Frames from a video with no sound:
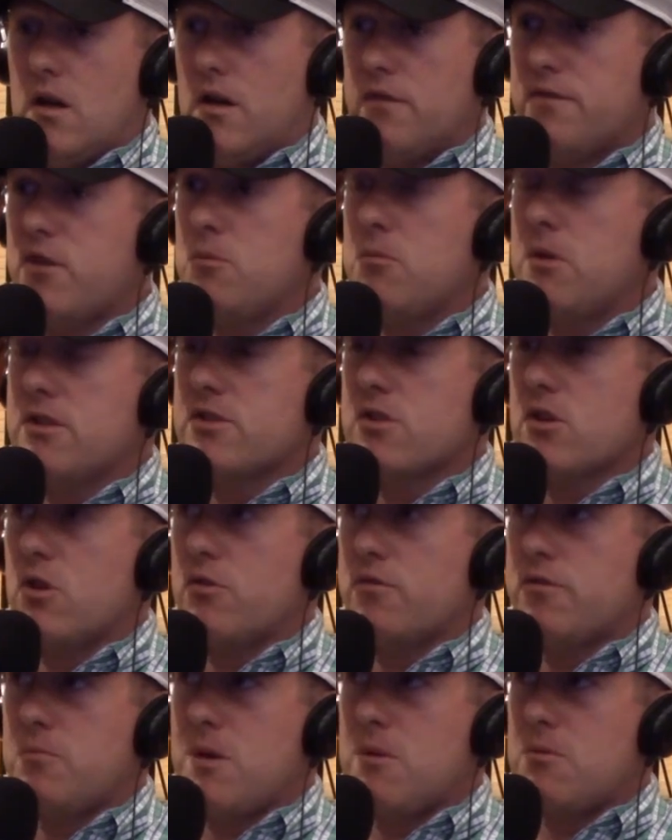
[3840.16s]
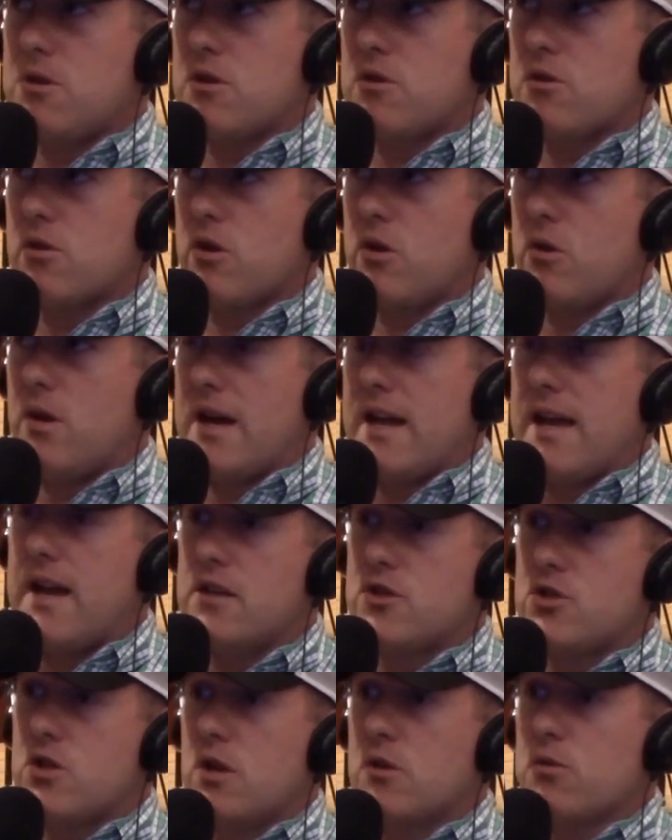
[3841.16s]
few months ago, maybe a year ago, I
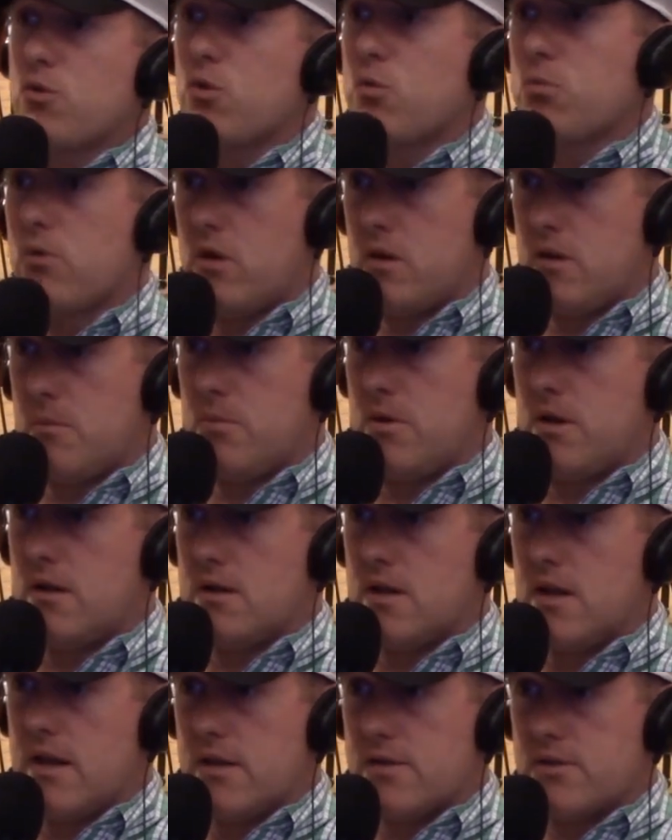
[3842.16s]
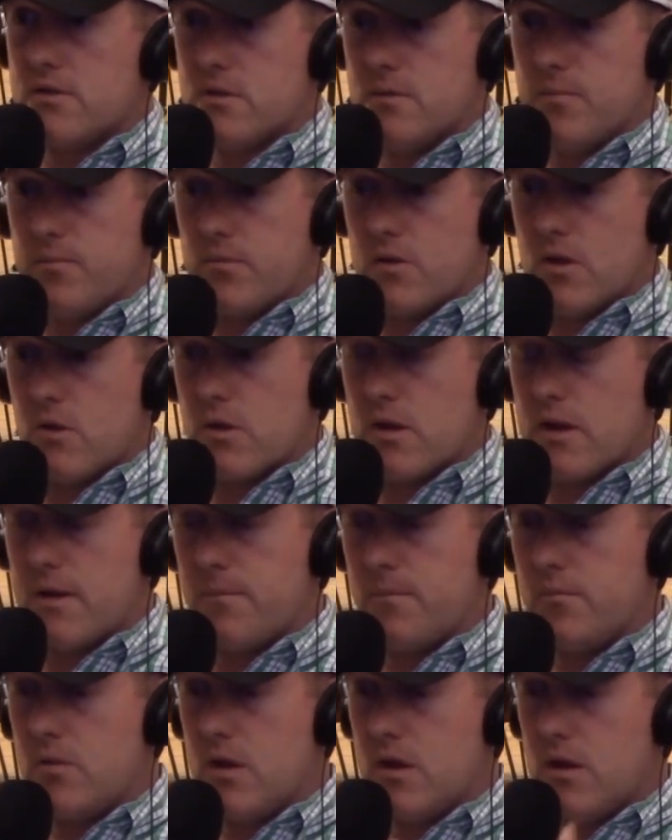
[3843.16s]
had John Gruber on the podcast, okay,
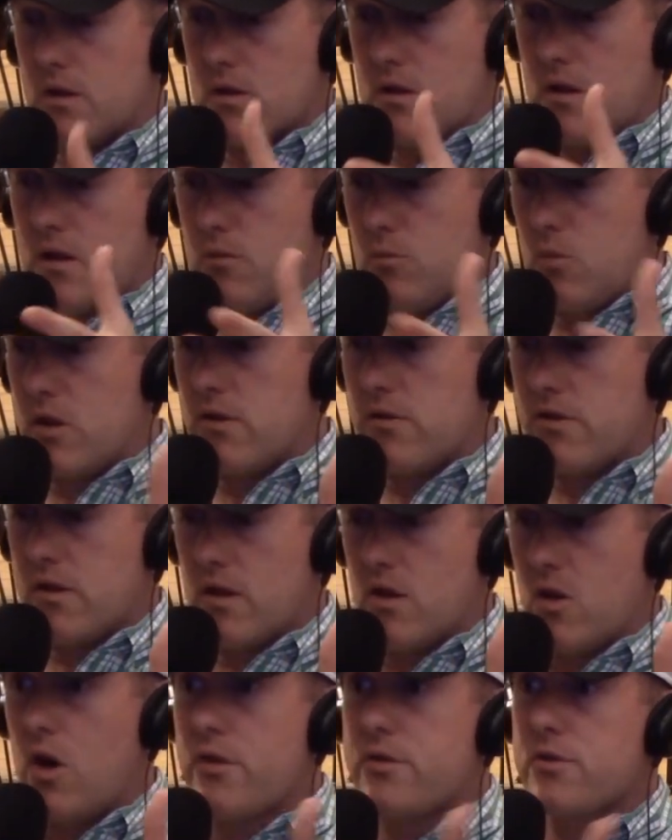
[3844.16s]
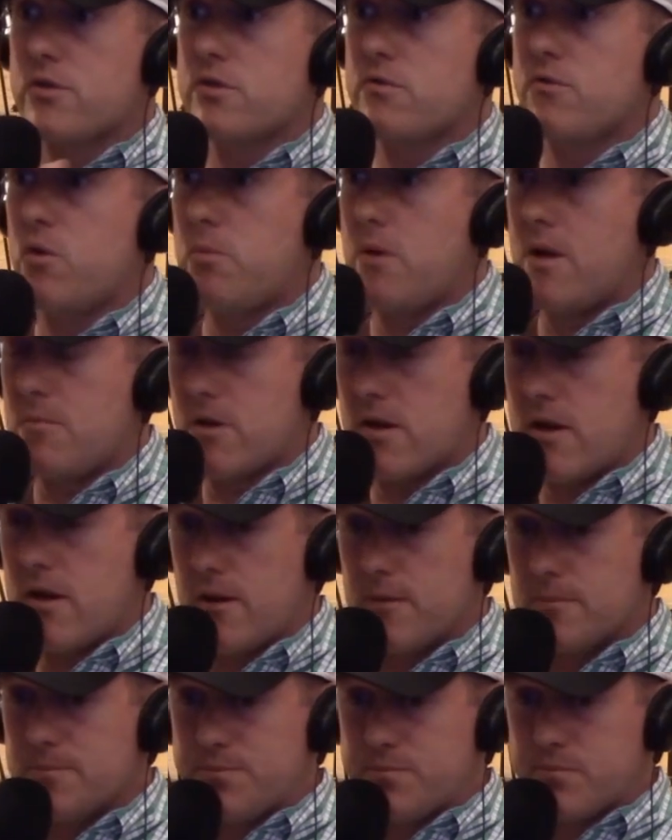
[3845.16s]
one of the authors of
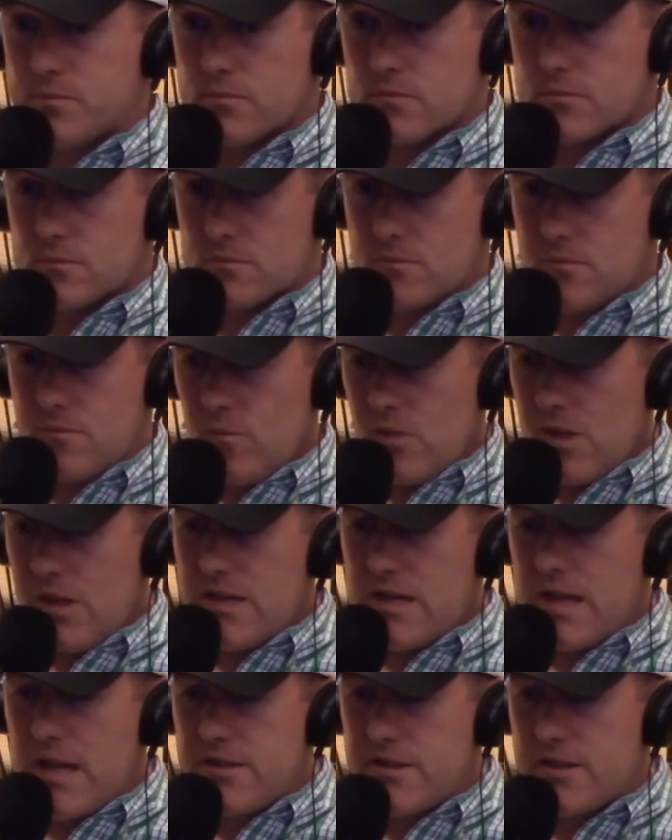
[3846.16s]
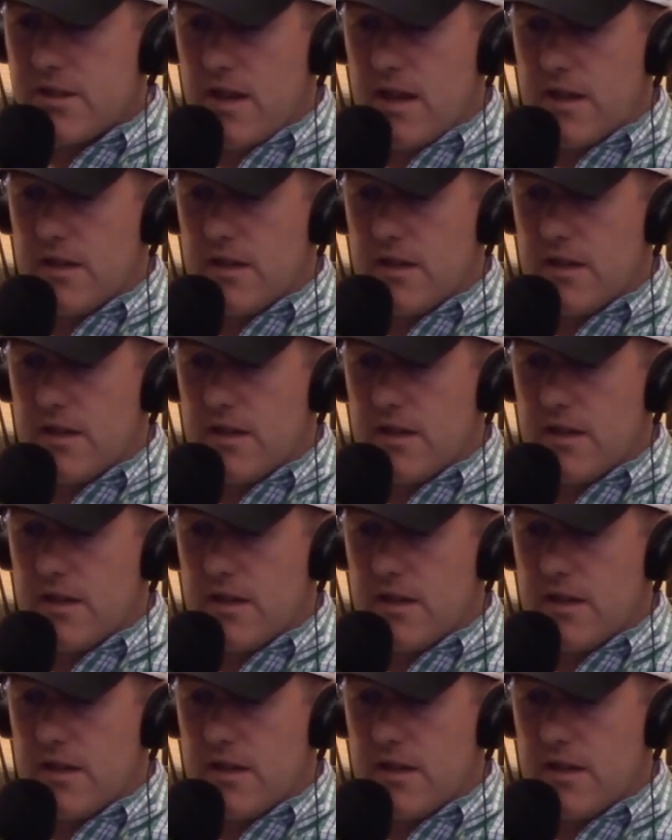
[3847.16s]
Obamacare, the ACA.